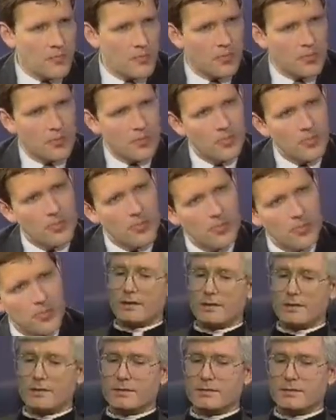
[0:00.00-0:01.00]
No,
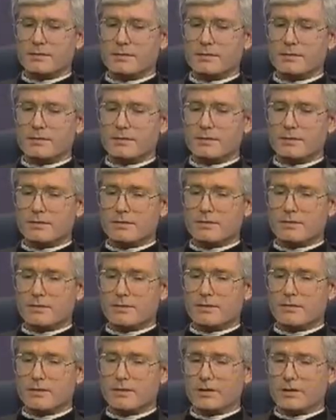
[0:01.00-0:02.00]
the, uh,
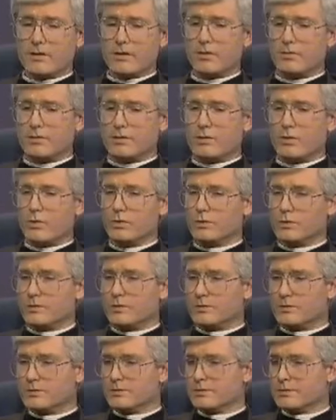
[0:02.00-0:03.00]
certainly old,
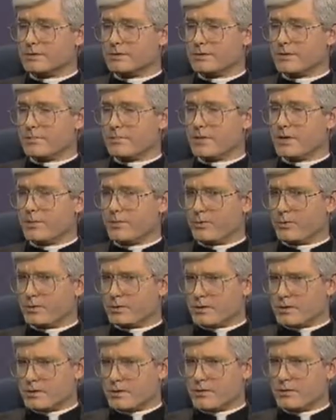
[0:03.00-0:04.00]
older people
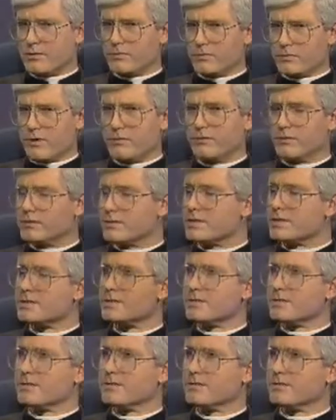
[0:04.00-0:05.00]
deserve reverence
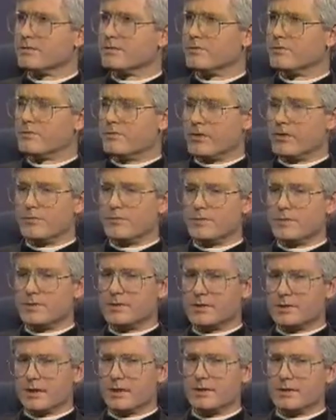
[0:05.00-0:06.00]
from
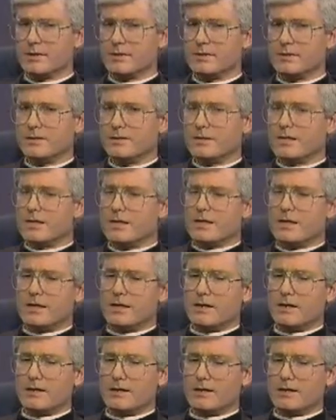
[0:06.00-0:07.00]
the younger.
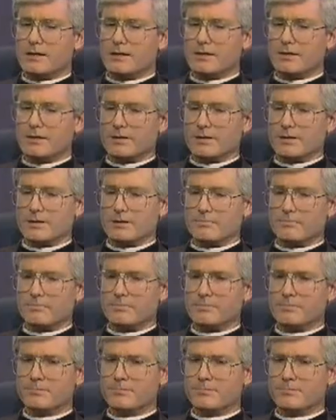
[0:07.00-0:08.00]
And
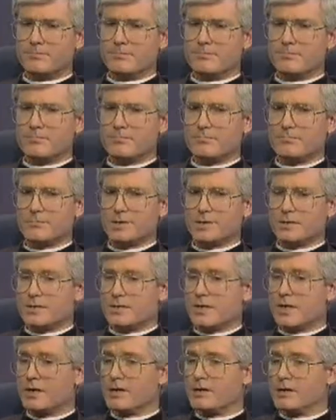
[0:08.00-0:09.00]
um,
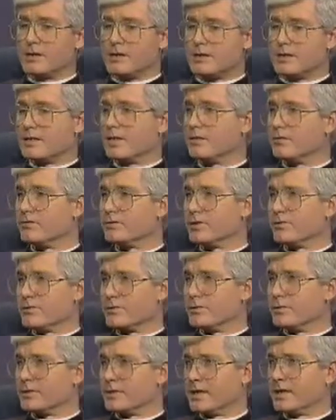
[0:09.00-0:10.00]
just age itself gives
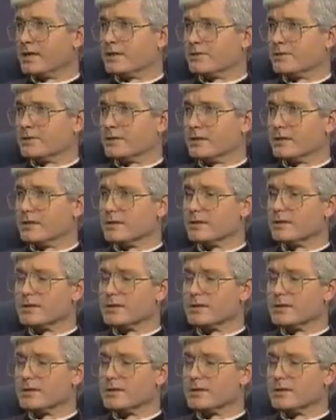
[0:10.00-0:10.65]
them a title to that.